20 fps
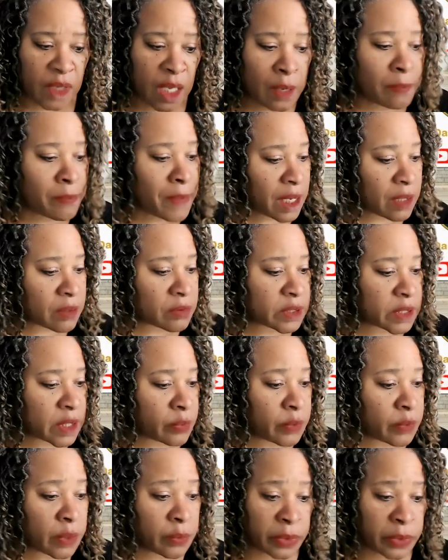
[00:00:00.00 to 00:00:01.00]
And Michael
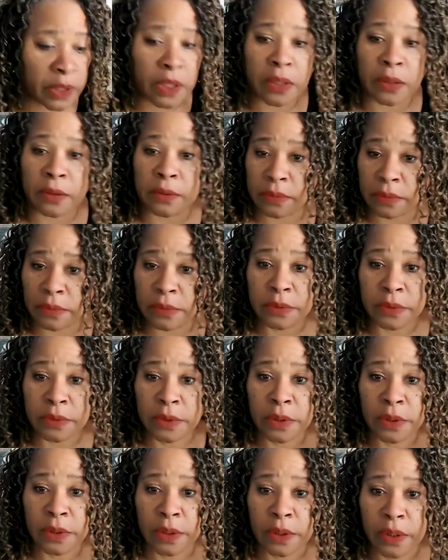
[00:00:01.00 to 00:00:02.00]
said, Well, Willow
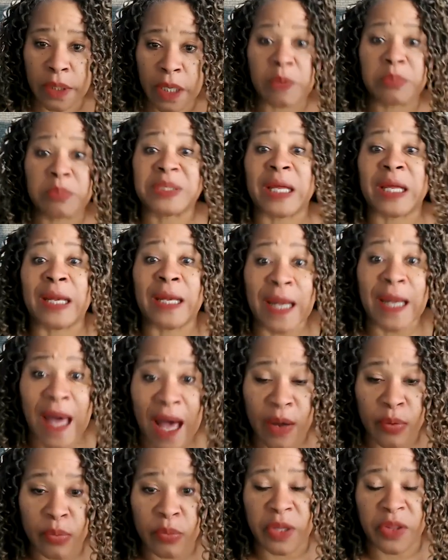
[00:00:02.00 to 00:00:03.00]
helped a
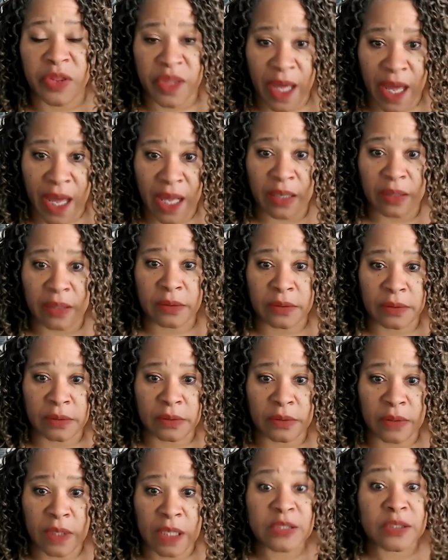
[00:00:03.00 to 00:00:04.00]
lot with that
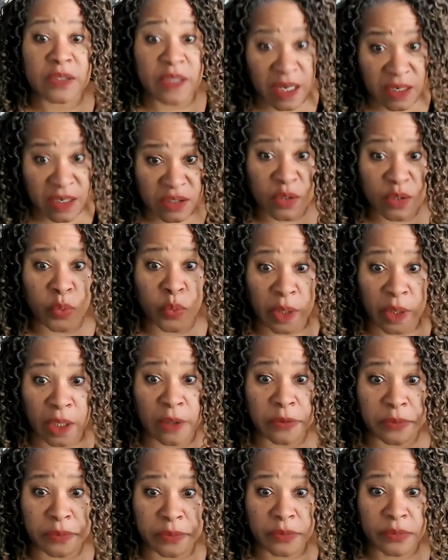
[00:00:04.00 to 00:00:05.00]
thanks to
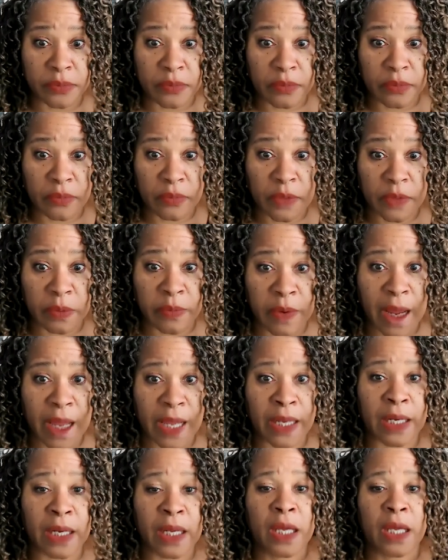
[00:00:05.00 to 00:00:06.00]
Willow,
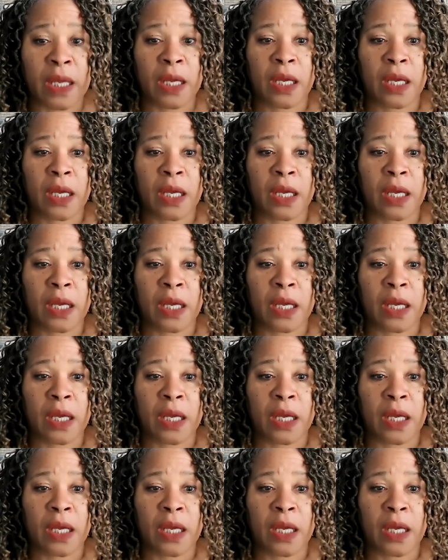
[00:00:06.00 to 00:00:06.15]
right?